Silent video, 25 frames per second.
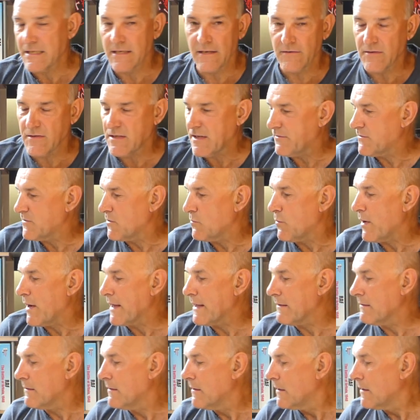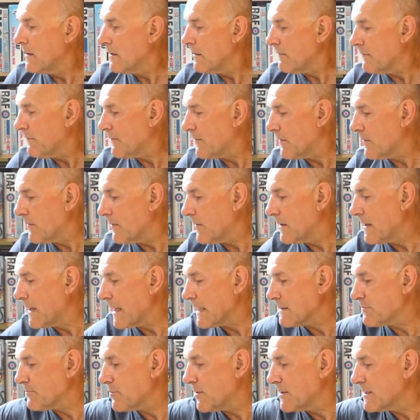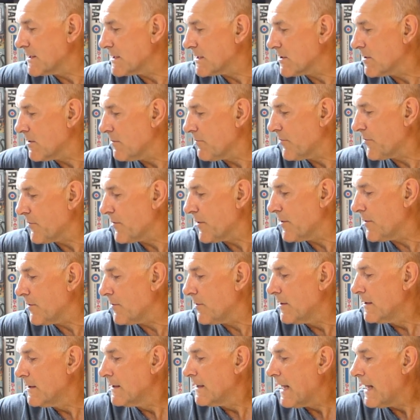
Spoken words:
and you just have to wait for the next print to come through.